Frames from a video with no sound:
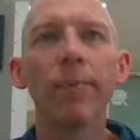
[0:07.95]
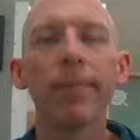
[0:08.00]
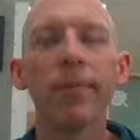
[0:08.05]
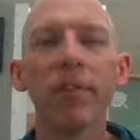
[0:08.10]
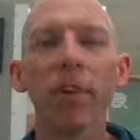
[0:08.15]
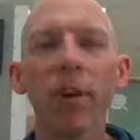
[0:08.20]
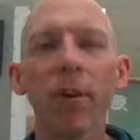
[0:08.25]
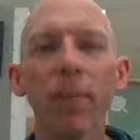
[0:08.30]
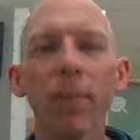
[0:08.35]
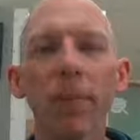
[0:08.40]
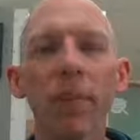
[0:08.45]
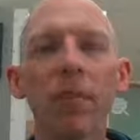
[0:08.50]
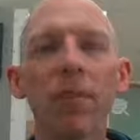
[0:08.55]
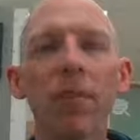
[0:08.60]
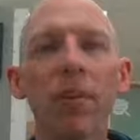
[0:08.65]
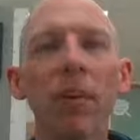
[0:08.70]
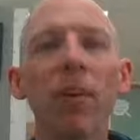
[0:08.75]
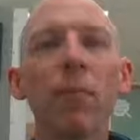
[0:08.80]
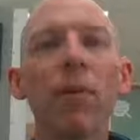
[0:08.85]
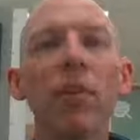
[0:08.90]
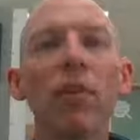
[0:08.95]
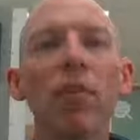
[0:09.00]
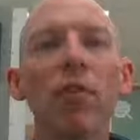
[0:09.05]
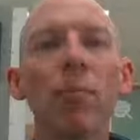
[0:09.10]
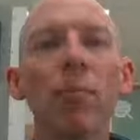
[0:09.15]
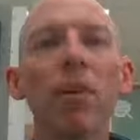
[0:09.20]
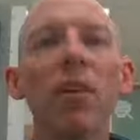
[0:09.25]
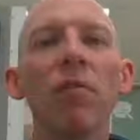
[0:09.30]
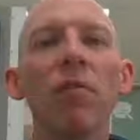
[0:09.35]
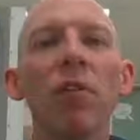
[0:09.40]
So this is going to be the
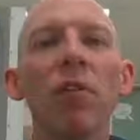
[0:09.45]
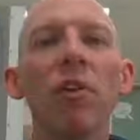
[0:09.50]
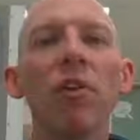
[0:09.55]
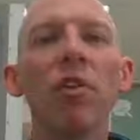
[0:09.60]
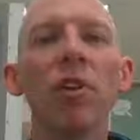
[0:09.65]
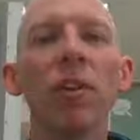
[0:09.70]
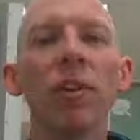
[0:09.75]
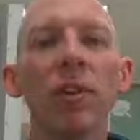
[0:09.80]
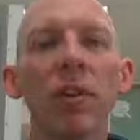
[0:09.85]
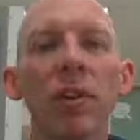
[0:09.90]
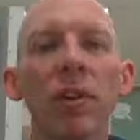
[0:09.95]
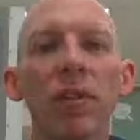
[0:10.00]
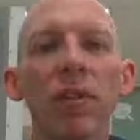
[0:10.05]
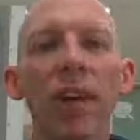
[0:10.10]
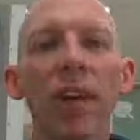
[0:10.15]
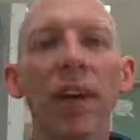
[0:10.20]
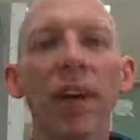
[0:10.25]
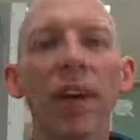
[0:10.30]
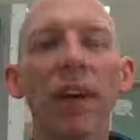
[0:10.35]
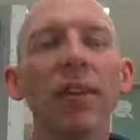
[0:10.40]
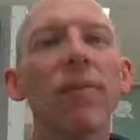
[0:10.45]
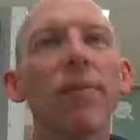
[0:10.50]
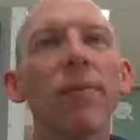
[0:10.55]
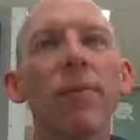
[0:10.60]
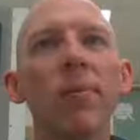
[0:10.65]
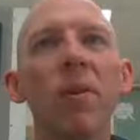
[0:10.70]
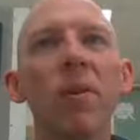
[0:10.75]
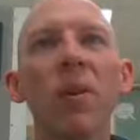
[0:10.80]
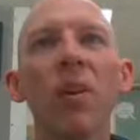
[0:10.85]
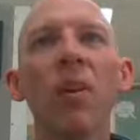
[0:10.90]
speed version because I
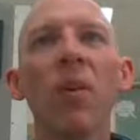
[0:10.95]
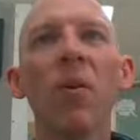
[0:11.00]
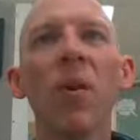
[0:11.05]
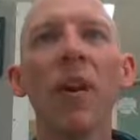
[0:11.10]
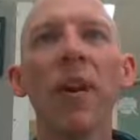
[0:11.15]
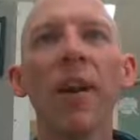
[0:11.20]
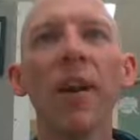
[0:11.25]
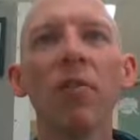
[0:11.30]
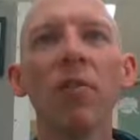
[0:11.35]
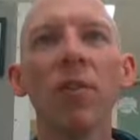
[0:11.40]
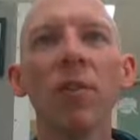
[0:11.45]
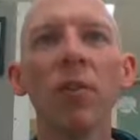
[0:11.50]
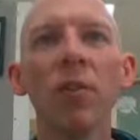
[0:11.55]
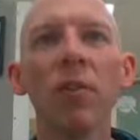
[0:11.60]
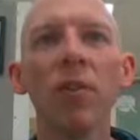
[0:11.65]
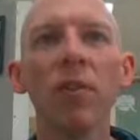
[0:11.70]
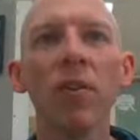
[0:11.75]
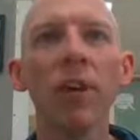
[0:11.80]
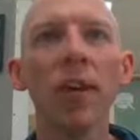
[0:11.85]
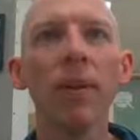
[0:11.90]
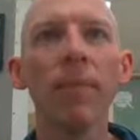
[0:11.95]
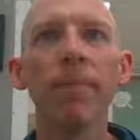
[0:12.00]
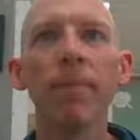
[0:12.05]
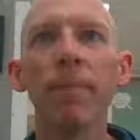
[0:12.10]
really don't want to have to do this again.